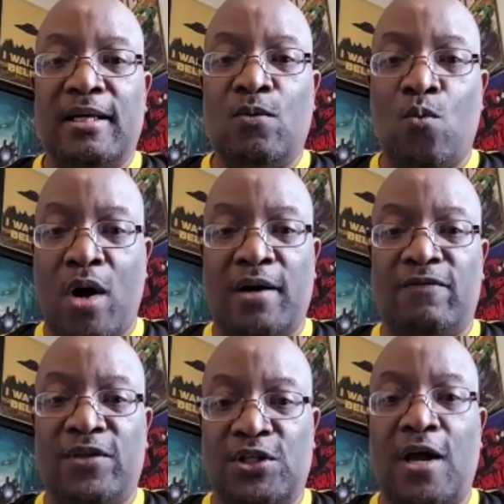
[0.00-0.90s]
one of
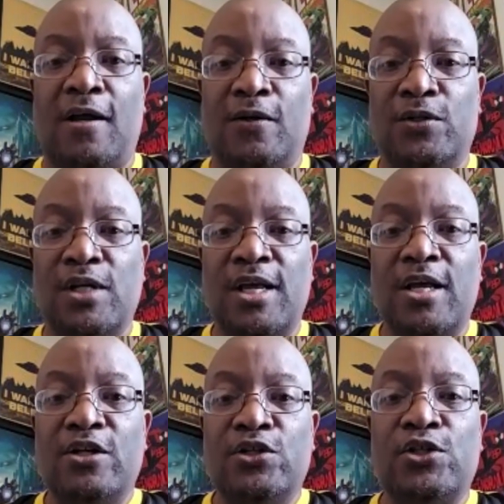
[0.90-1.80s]
the skulls.
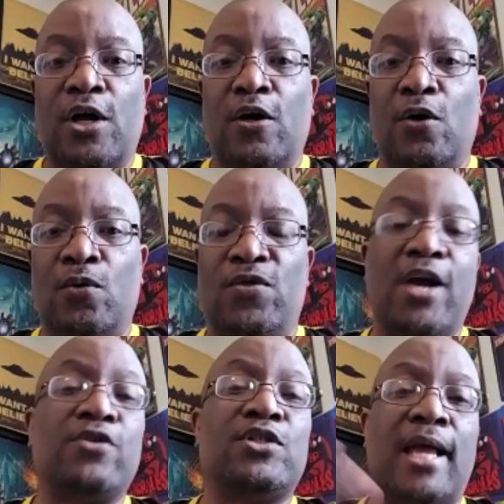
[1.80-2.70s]
So
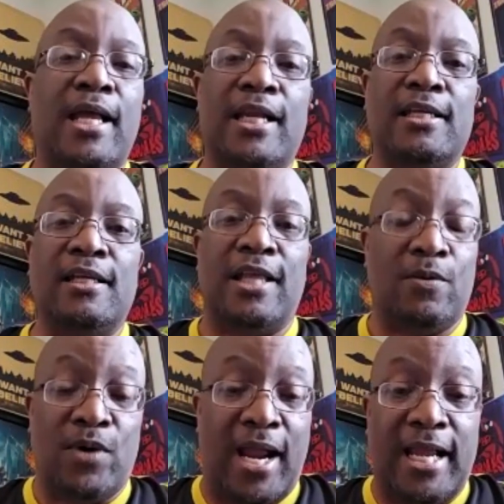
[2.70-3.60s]
they're saying they
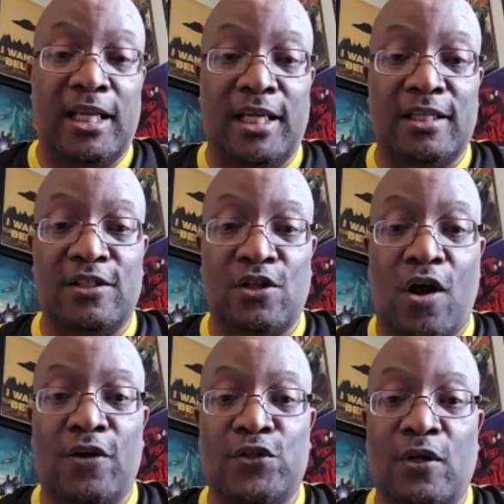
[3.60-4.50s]
were aliens
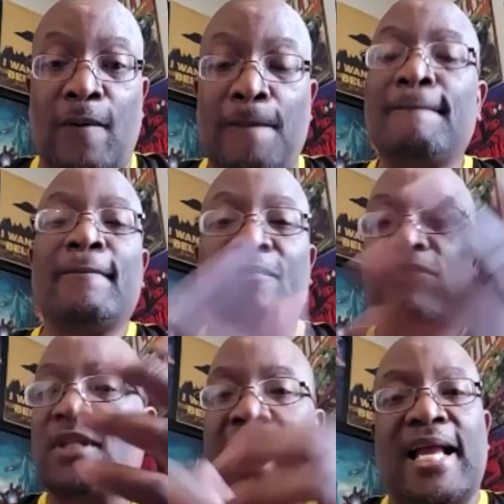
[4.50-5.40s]
also.
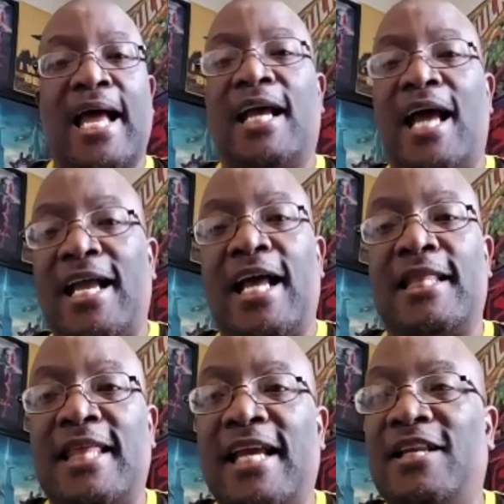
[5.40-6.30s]
I gotta
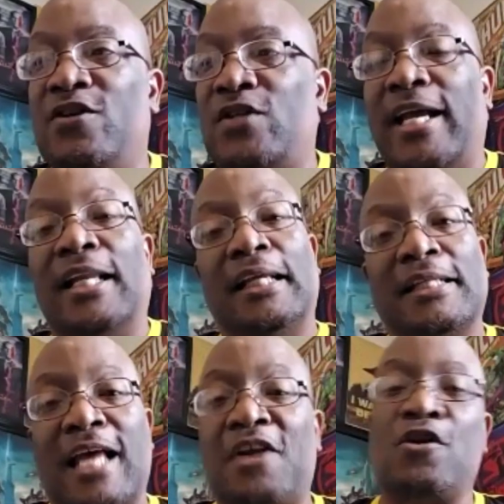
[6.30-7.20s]
think there's
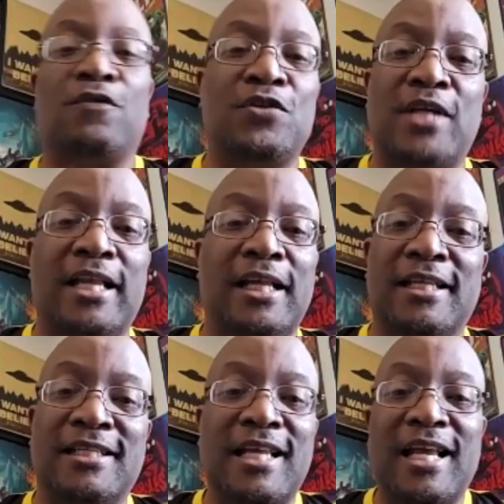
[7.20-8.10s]
aliens. I don't know if there's
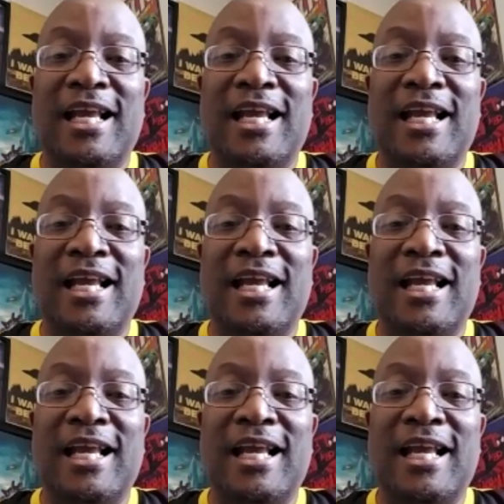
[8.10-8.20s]
aliens